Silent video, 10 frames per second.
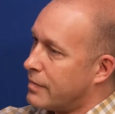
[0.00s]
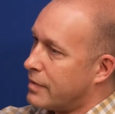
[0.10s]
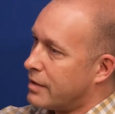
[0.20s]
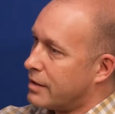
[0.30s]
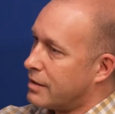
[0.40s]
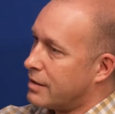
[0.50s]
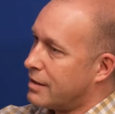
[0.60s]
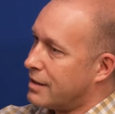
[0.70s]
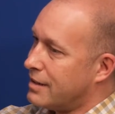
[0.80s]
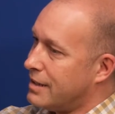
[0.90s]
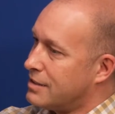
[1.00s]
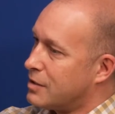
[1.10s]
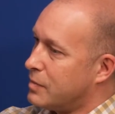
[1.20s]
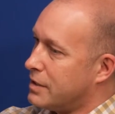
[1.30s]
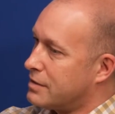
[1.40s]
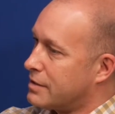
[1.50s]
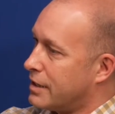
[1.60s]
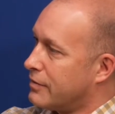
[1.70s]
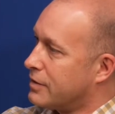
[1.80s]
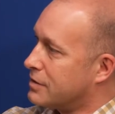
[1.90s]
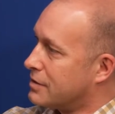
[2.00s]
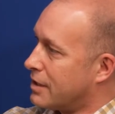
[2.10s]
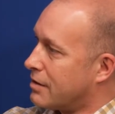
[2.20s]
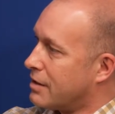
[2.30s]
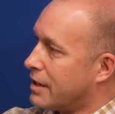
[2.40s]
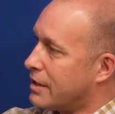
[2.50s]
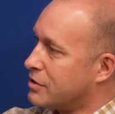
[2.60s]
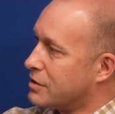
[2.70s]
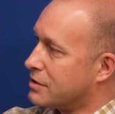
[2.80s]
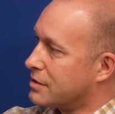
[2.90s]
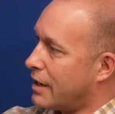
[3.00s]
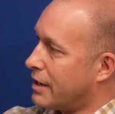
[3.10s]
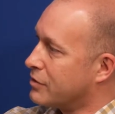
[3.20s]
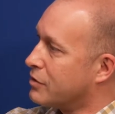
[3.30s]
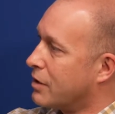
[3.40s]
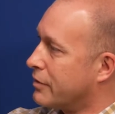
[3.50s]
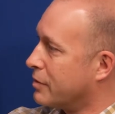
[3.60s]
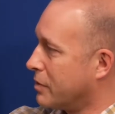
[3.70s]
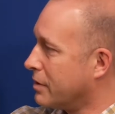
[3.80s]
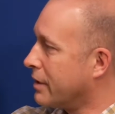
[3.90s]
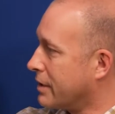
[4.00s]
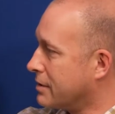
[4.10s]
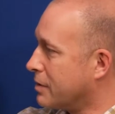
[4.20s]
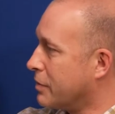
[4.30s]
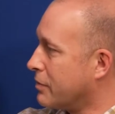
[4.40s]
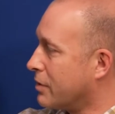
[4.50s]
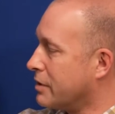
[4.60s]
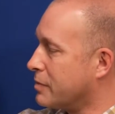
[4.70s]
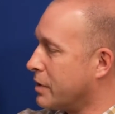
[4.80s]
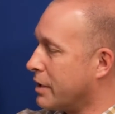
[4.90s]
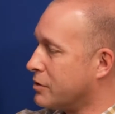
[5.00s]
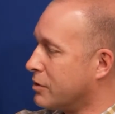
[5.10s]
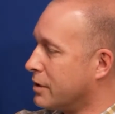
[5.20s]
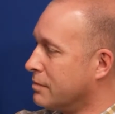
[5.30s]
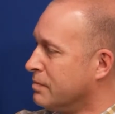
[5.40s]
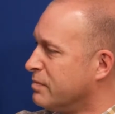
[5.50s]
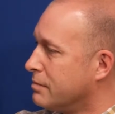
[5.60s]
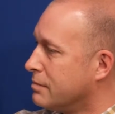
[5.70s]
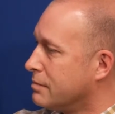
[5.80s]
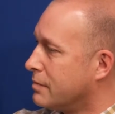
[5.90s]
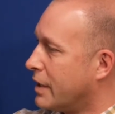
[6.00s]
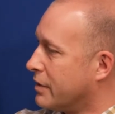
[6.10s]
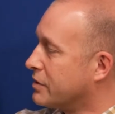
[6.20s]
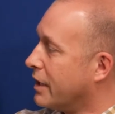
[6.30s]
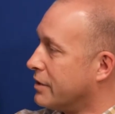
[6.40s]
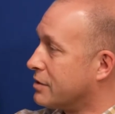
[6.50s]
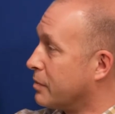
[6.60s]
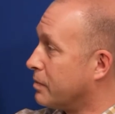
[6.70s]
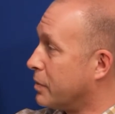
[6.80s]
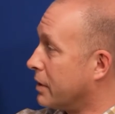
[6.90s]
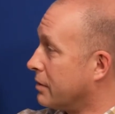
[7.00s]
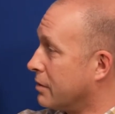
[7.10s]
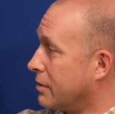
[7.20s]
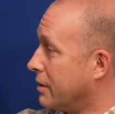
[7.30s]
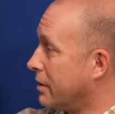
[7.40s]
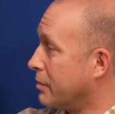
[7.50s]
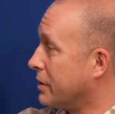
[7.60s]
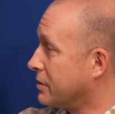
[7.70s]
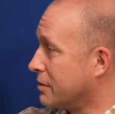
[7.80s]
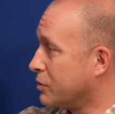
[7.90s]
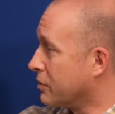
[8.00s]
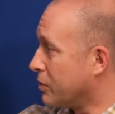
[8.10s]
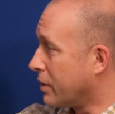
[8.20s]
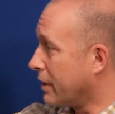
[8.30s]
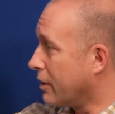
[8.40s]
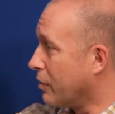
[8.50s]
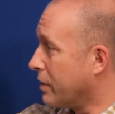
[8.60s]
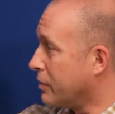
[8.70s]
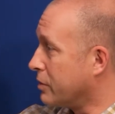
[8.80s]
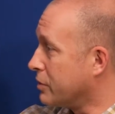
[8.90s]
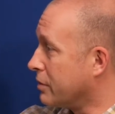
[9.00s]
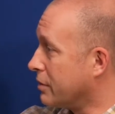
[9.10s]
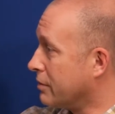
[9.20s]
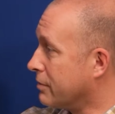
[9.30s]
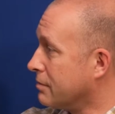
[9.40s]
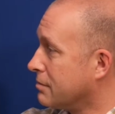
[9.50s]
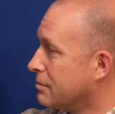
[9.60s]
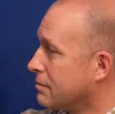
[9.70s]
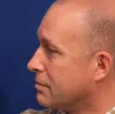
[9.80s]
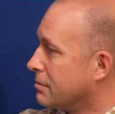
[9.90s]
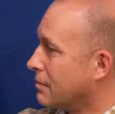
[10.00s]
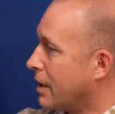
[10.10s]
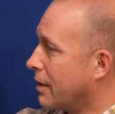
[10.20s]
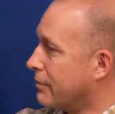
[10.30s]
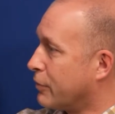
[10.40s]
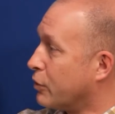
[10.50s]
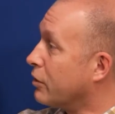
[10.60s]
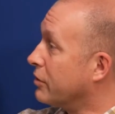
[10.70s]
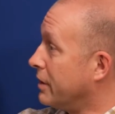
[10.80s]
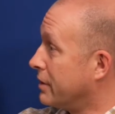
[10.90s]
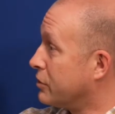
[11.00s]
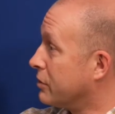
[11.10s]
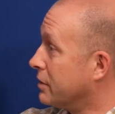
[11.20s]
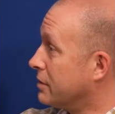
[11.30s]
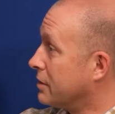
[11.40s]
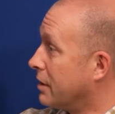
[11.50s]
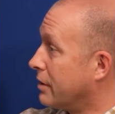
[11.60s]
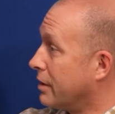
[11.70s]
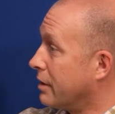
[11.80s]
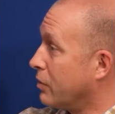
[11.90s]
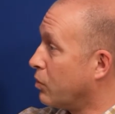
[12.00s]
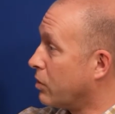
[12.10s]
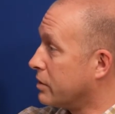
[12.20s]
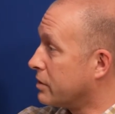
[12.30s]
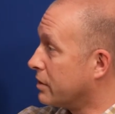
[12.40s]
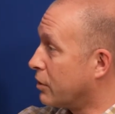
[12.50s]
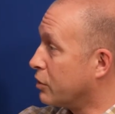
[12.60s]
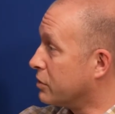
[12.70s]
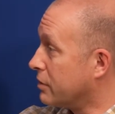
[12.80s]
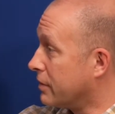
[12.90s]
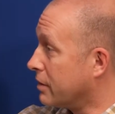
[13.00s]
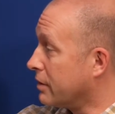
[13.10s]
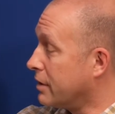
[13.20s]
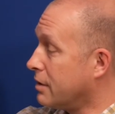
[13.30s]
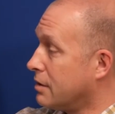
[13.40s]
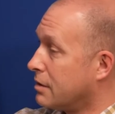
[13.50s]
that the need to be safe is there, and not just as a driver, but I said before, as a pedestrian. In this case, the bicyclist wasn't wearing a helmet, which could have furthered the injuries. They weren't hurt severely,